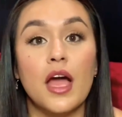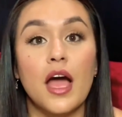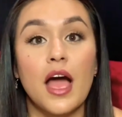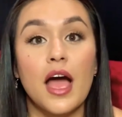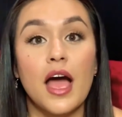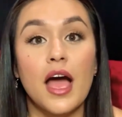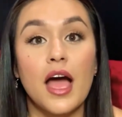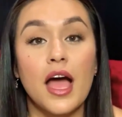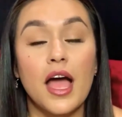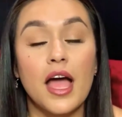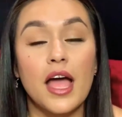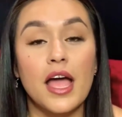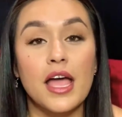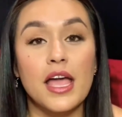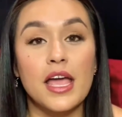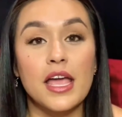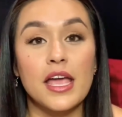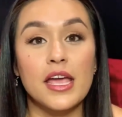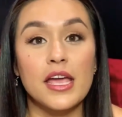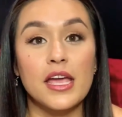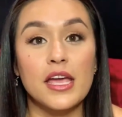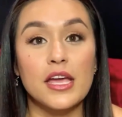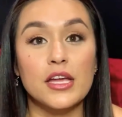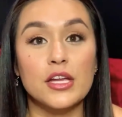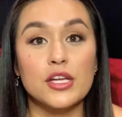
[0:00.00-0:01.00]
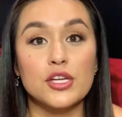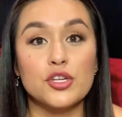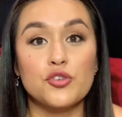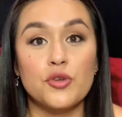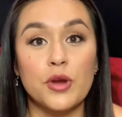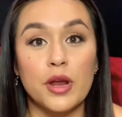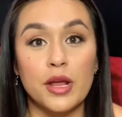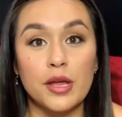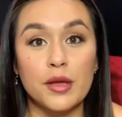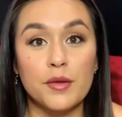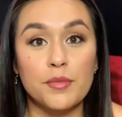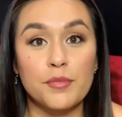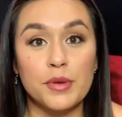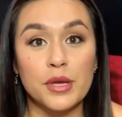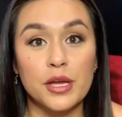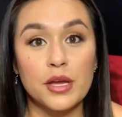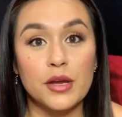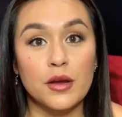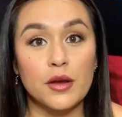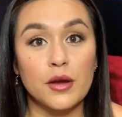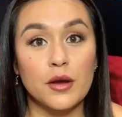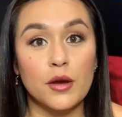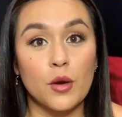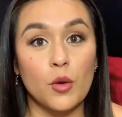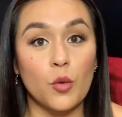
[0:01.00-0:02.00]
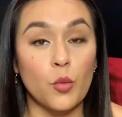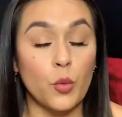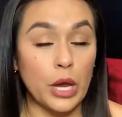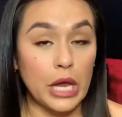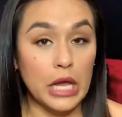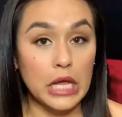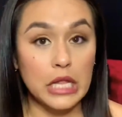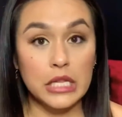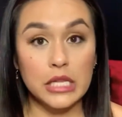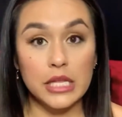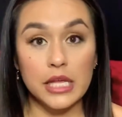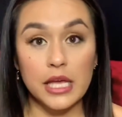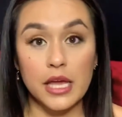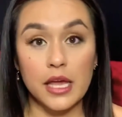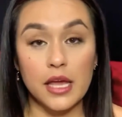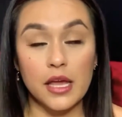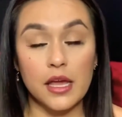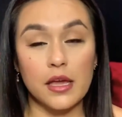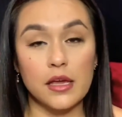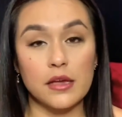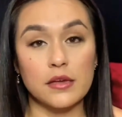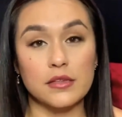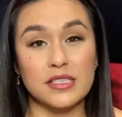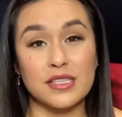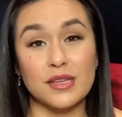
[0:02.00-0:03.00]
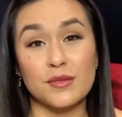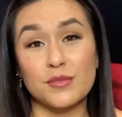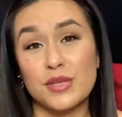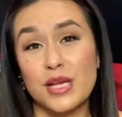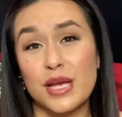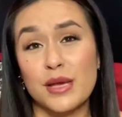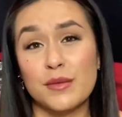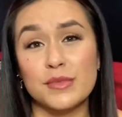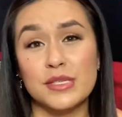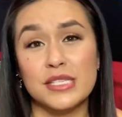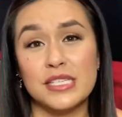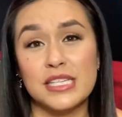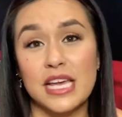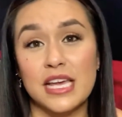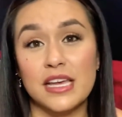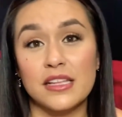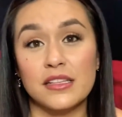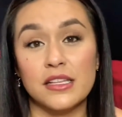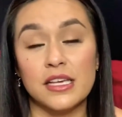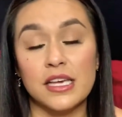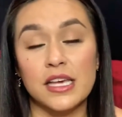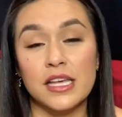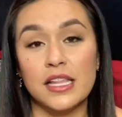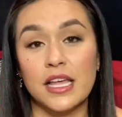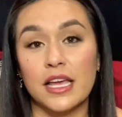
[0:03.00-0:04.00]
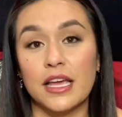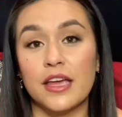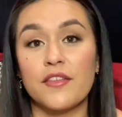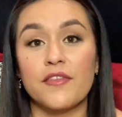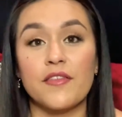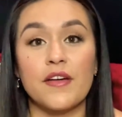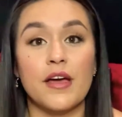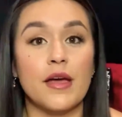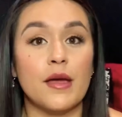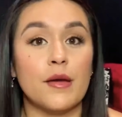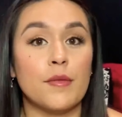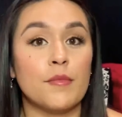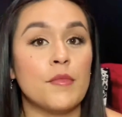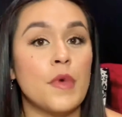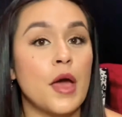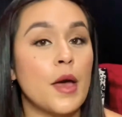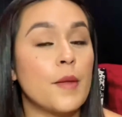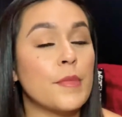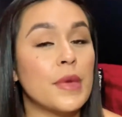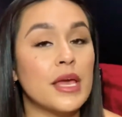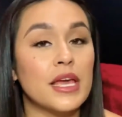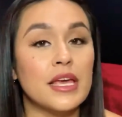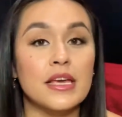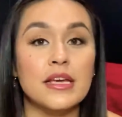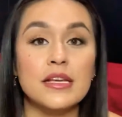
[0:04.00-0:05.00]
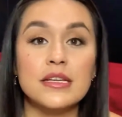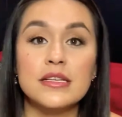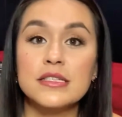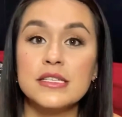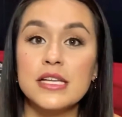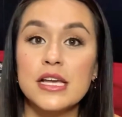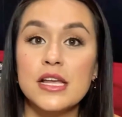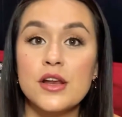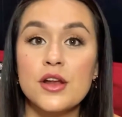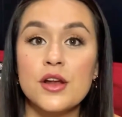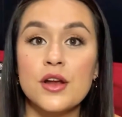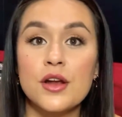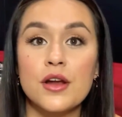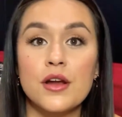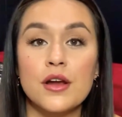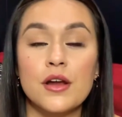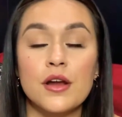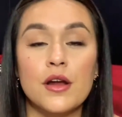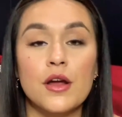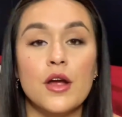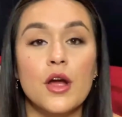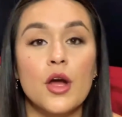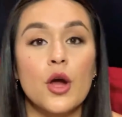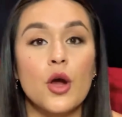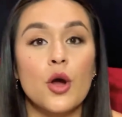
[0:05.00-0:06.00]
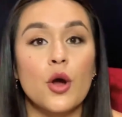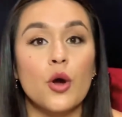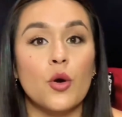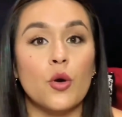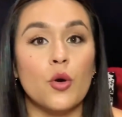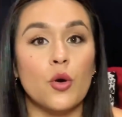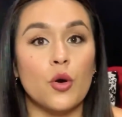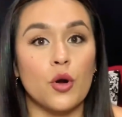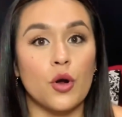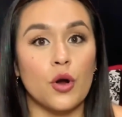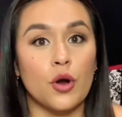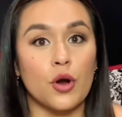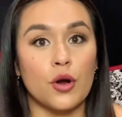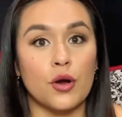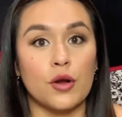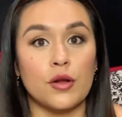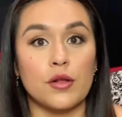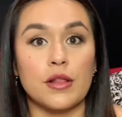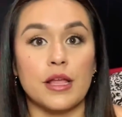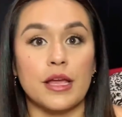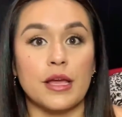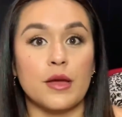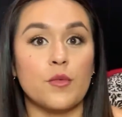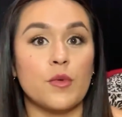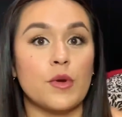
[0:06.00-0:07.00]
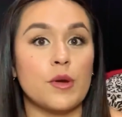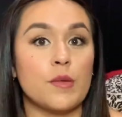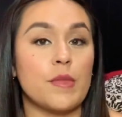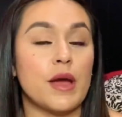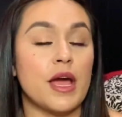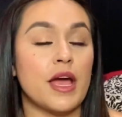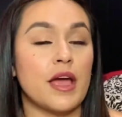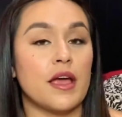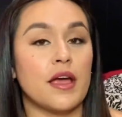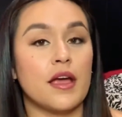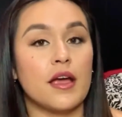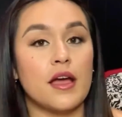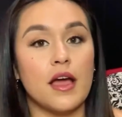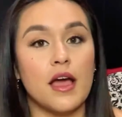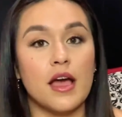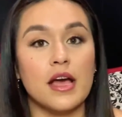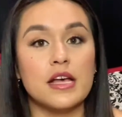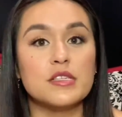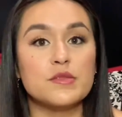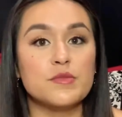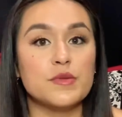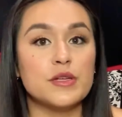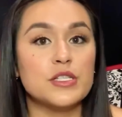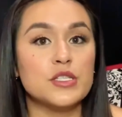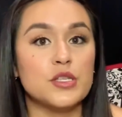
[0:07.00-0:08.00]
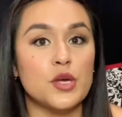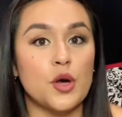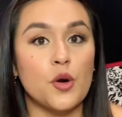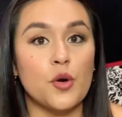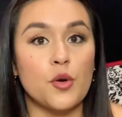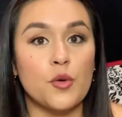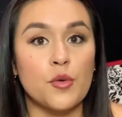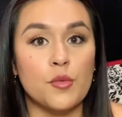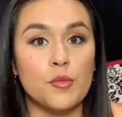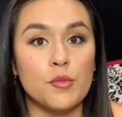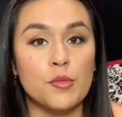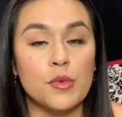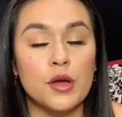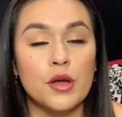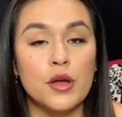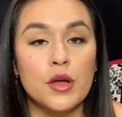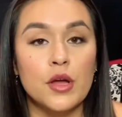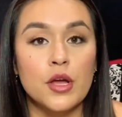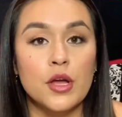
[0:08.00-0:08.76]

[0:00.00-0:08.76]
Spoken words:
I drank beer weekly, sometimes daily, like if I'm making dinner or like when my husband's home,